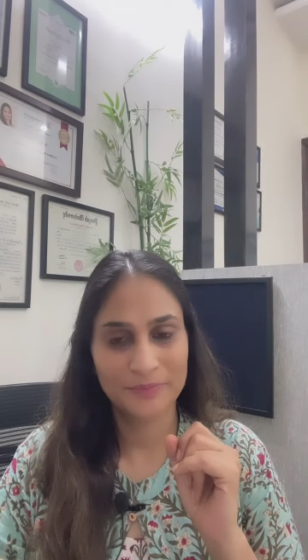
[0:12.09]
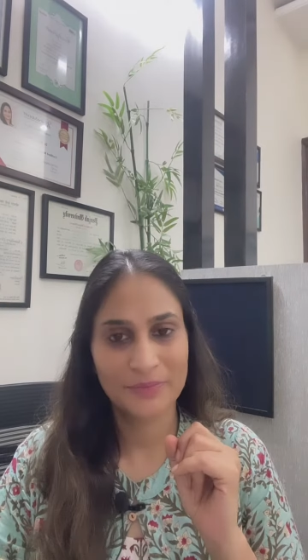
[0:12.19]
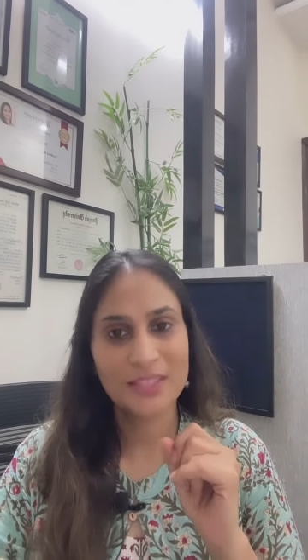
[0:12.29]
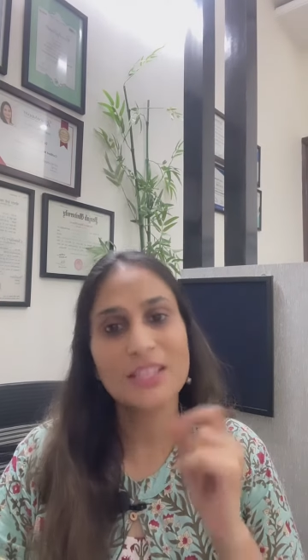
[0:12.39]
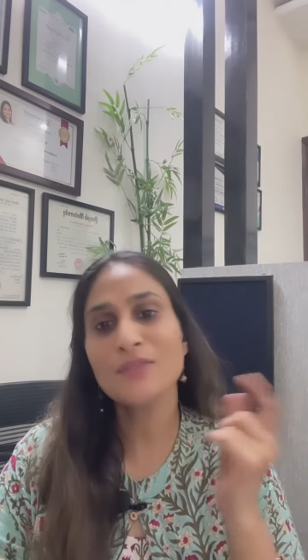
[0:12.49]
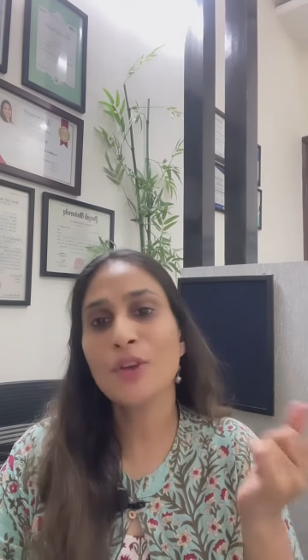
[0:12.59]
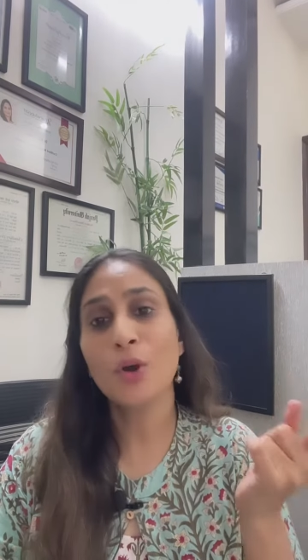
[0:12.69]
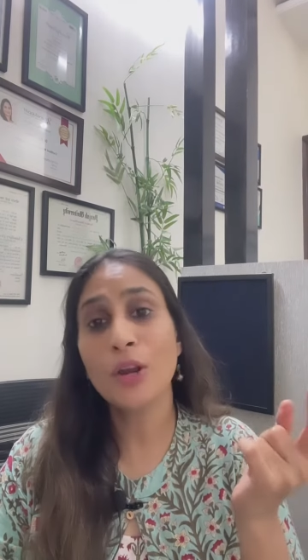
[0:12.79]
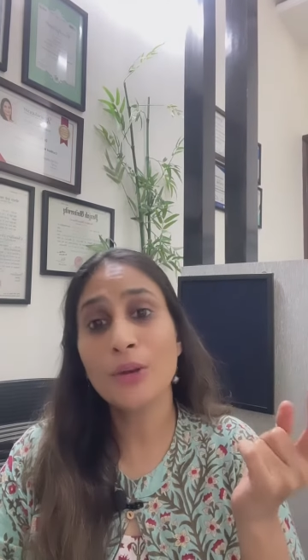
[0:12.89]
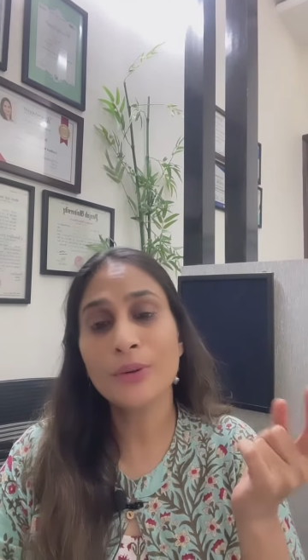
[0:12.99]
Since we
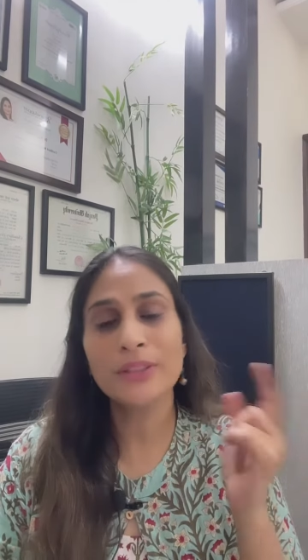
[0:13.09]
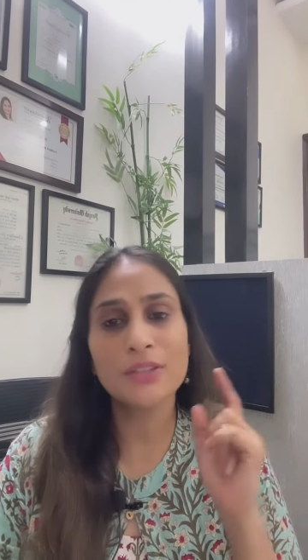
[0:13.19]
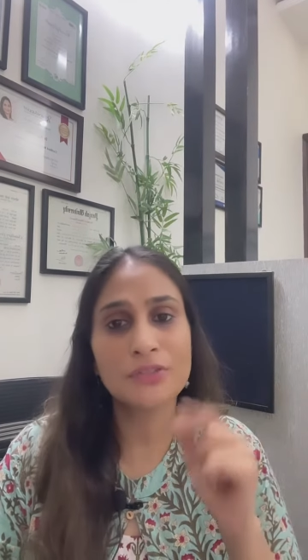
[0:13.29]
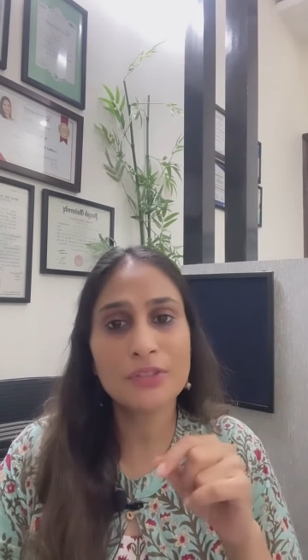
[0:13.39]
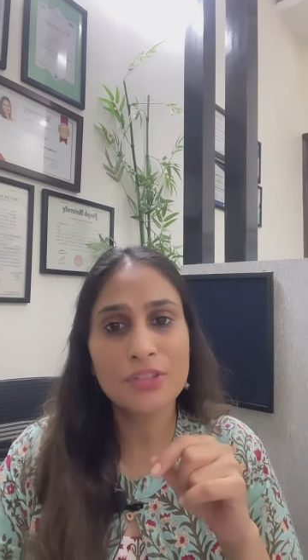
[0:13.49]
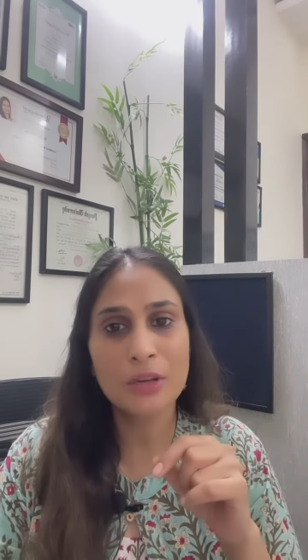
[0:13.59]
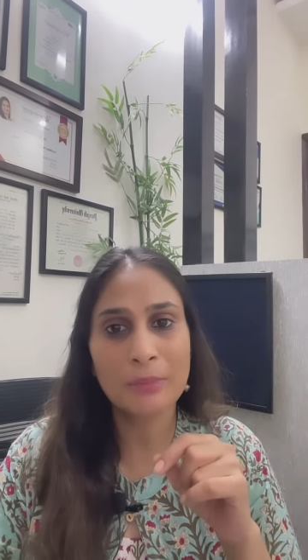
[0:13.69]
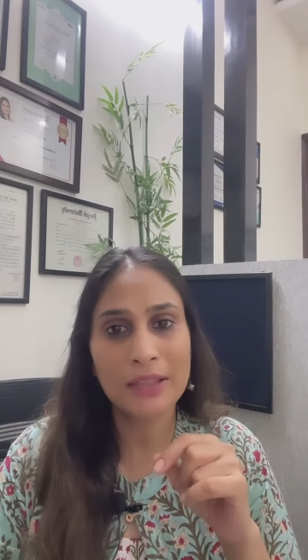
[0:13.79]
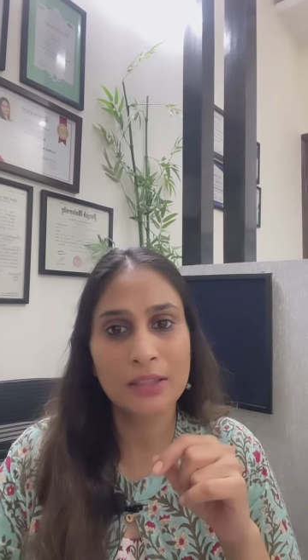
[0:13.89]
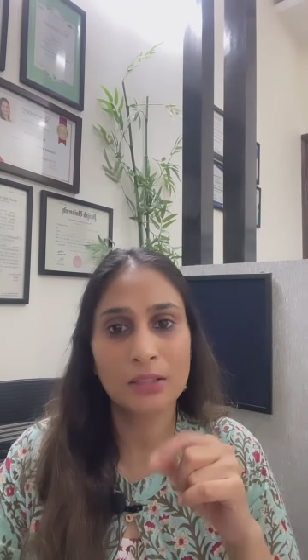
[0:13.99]
all know in the traditional
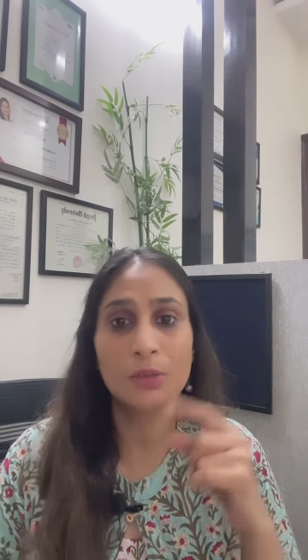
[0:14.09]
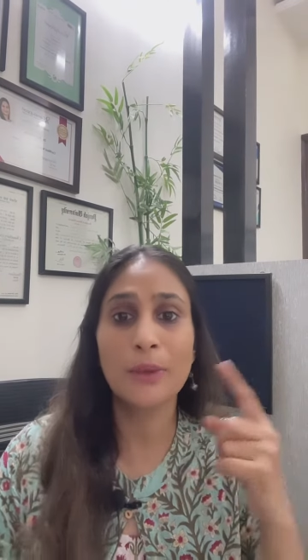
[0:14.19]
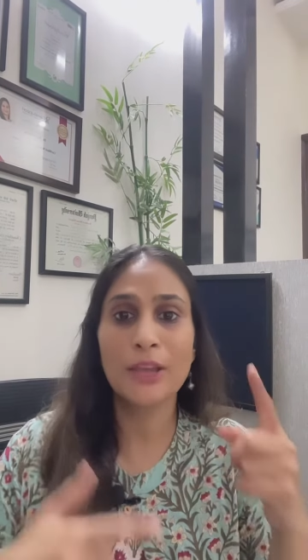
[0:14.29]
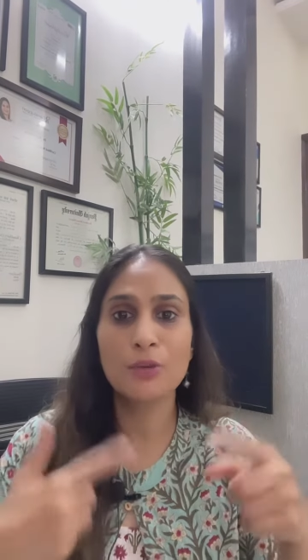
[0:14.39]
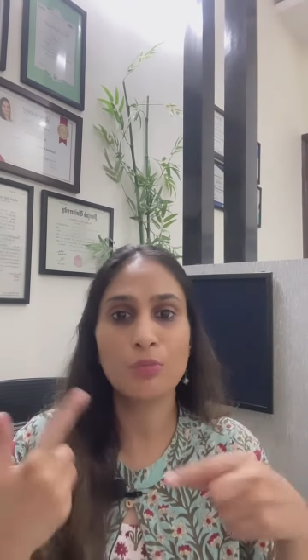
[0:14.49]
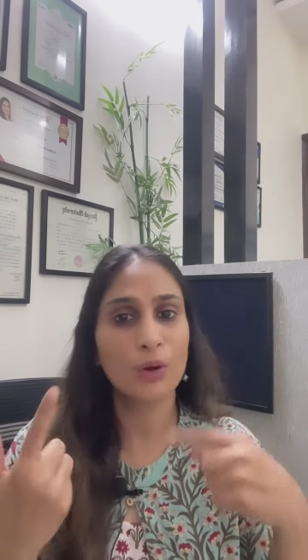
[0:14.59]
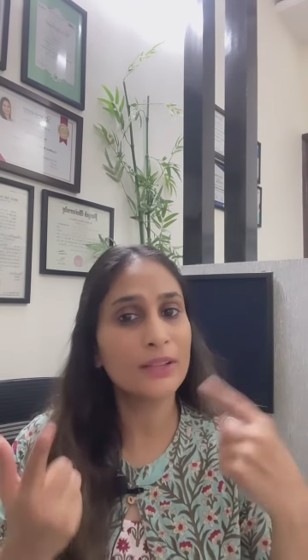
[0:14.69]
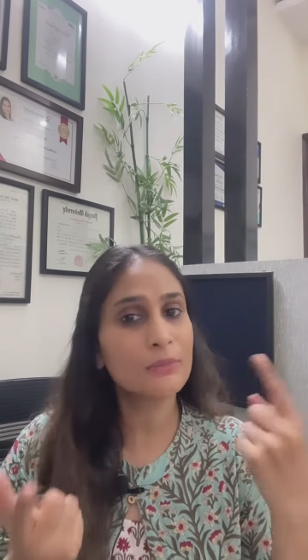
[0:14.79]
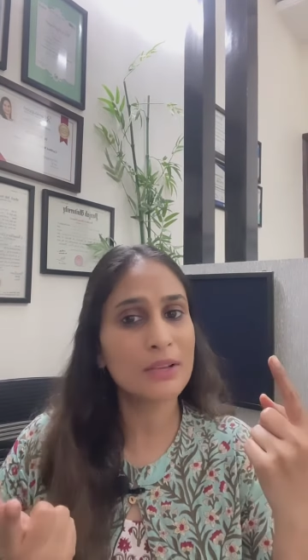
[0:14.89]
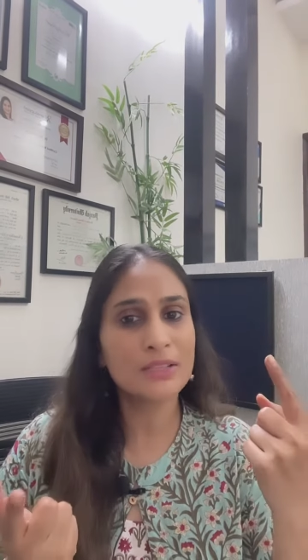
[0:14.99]
method where you
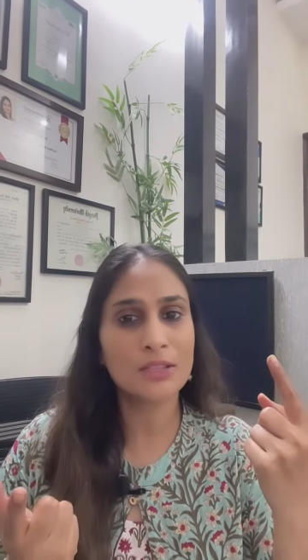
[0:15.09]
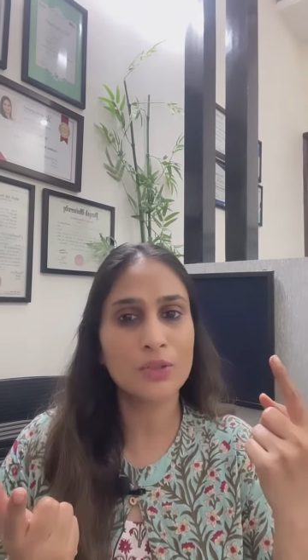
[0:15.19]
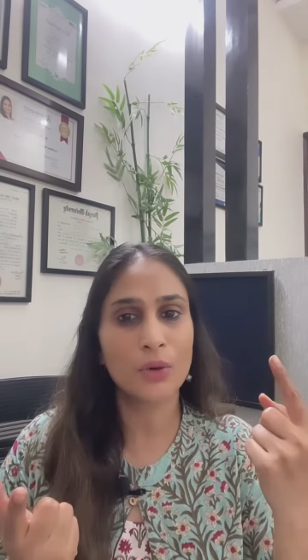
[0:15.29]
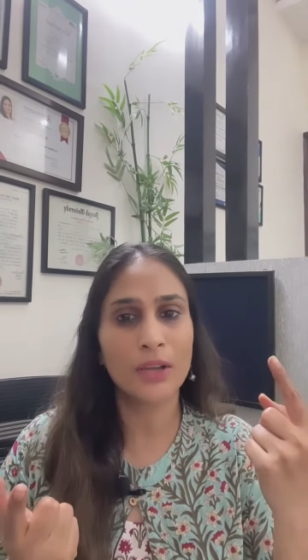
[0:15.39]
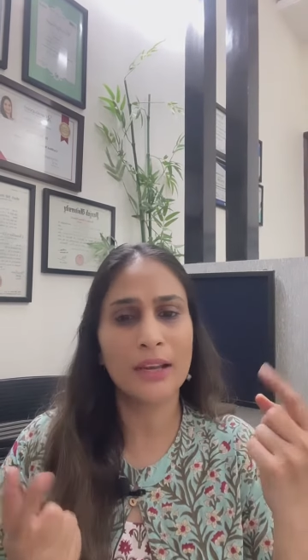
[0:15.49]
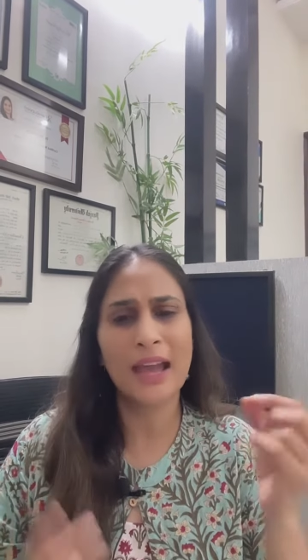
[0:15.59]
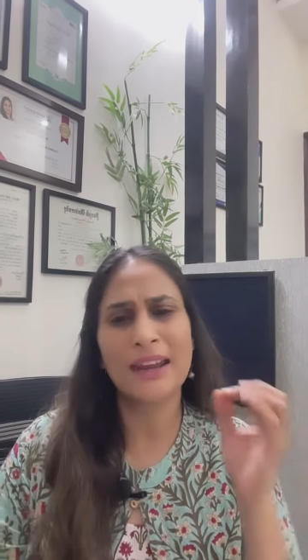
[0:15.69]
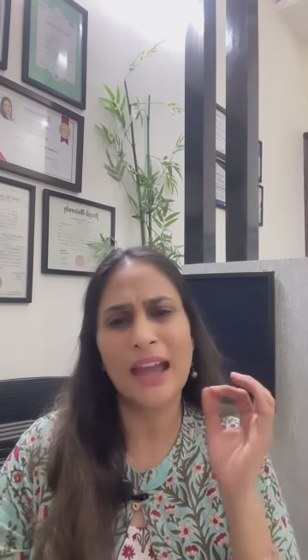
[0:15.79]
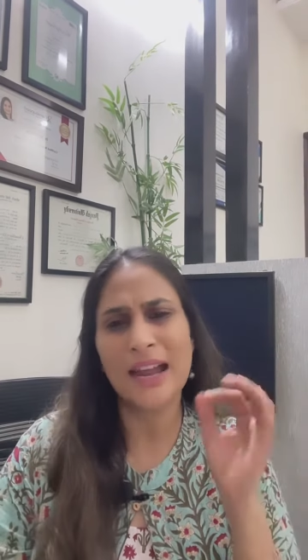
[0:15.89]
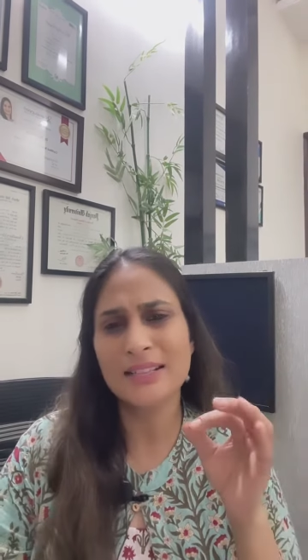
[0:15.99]
boil the mustard oil
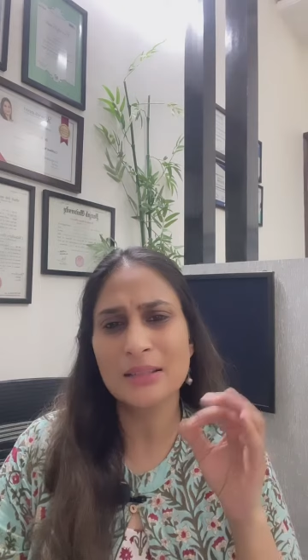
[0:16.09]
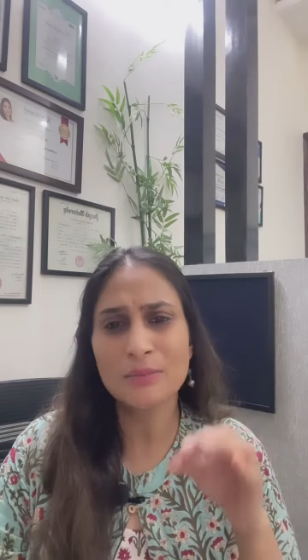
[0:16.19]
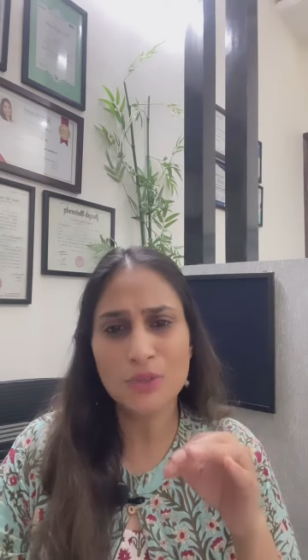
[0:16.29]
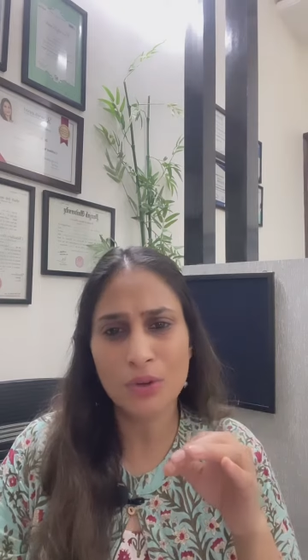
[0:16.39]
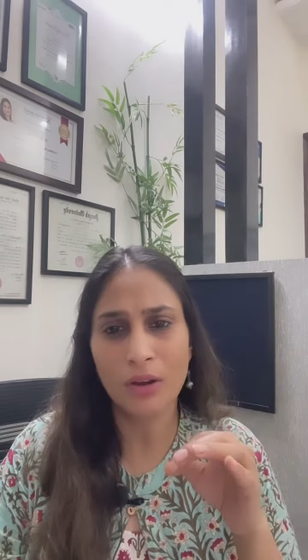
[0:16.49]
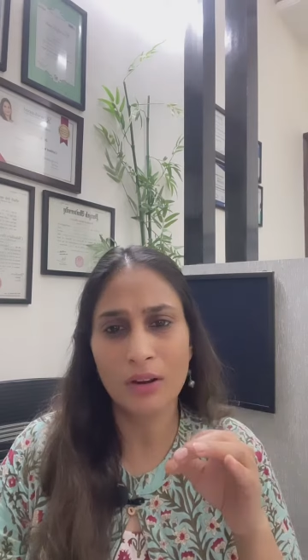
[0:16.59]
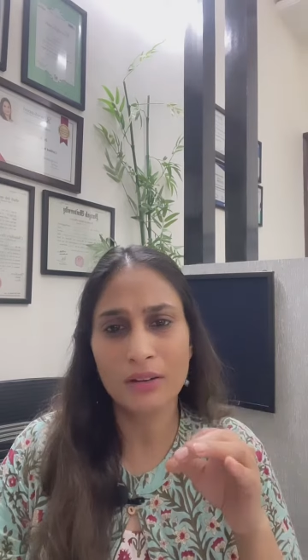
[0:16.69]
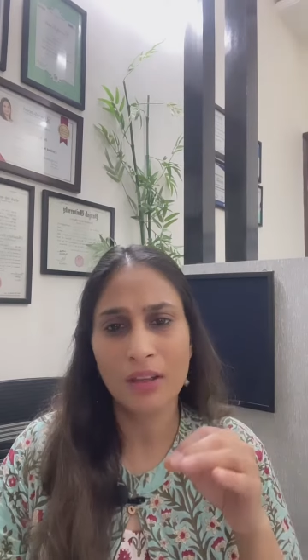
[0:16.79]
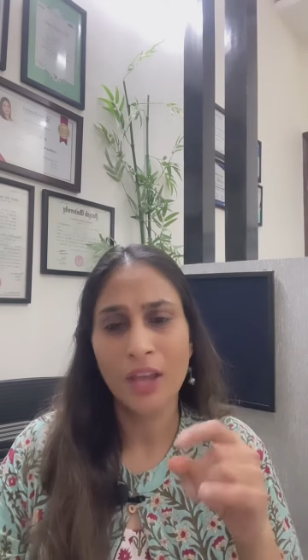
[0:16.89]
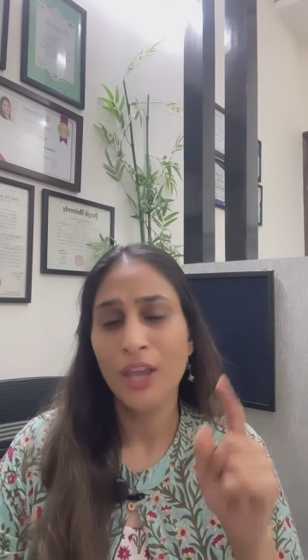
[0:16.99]
and add some salt,